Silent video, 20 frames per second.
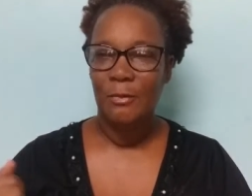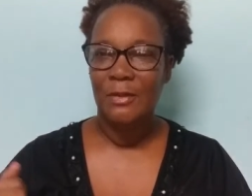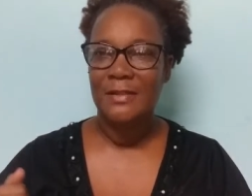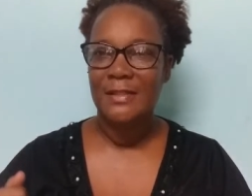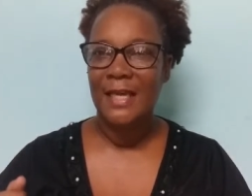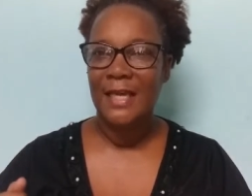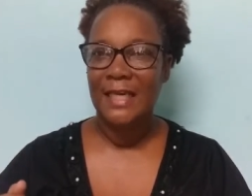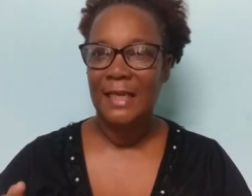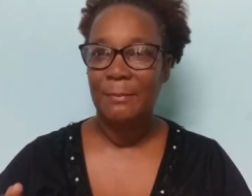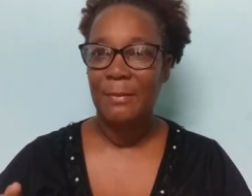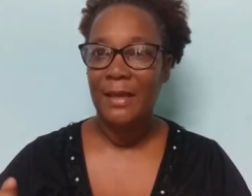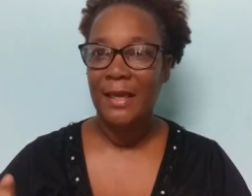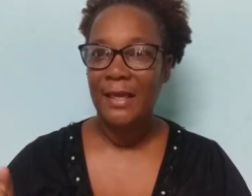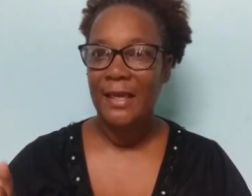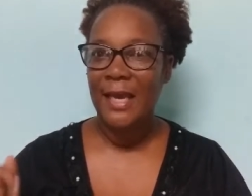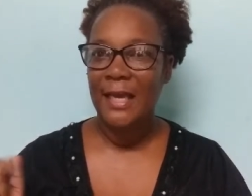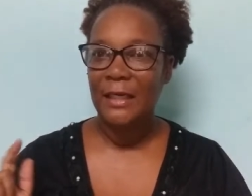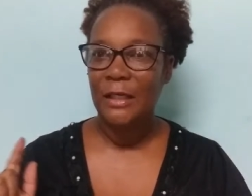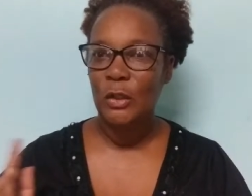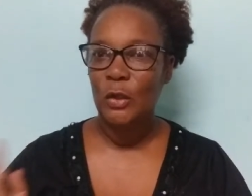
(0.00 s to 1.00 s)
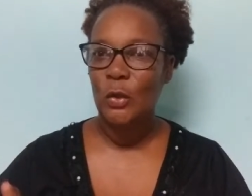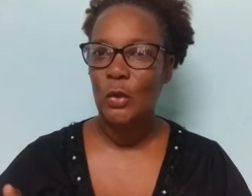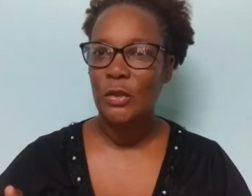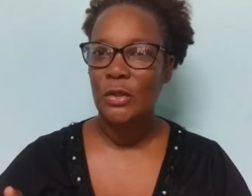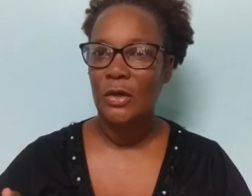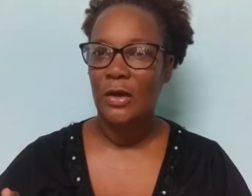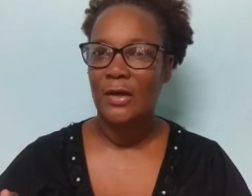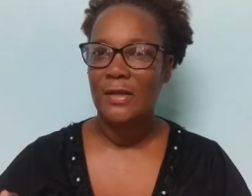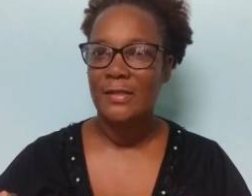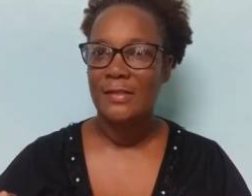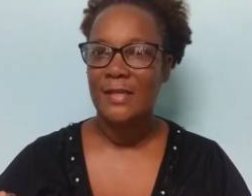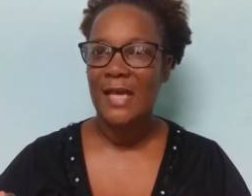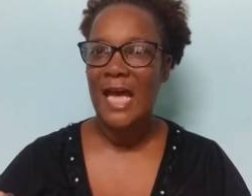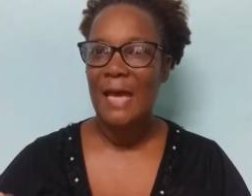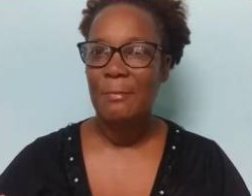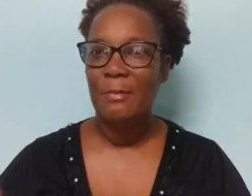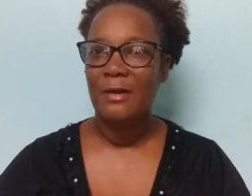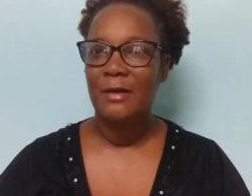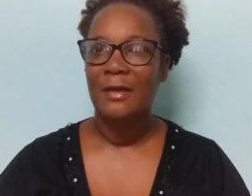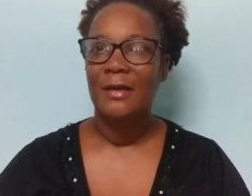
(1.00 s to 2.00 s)
he will tell them, hey, I know you're a
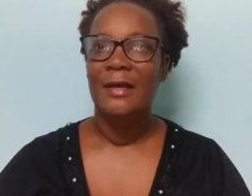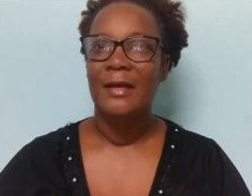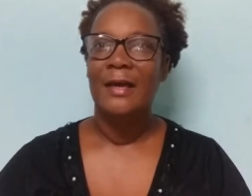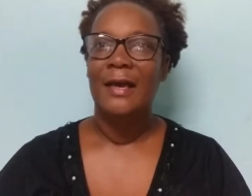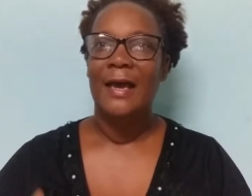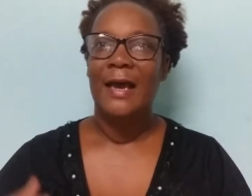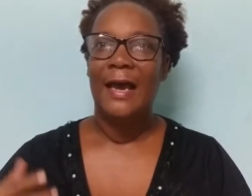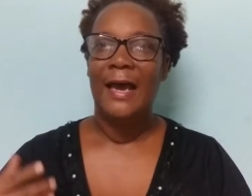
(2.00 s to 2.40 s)
scammer